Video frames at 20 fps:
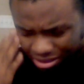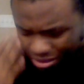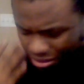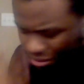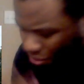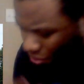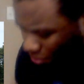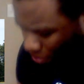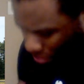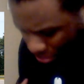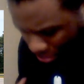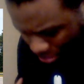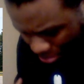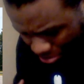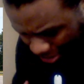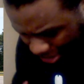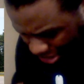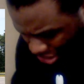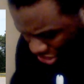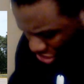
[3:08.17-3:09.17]
you know,
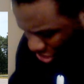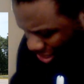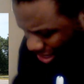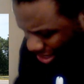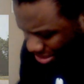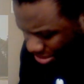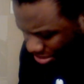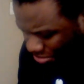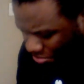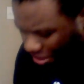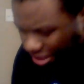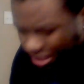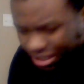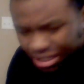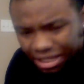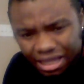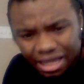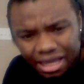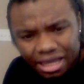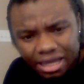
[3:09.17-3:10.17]
my chest, my
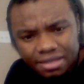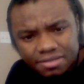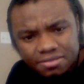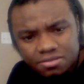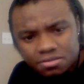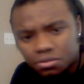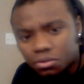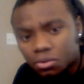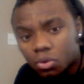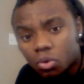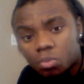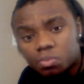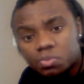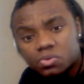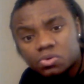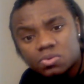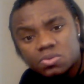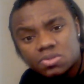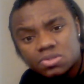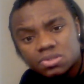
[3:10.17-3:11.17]
legs, no
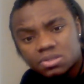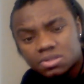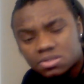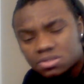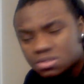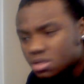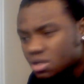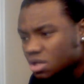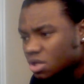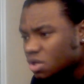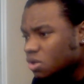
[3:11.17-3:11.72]
bruises,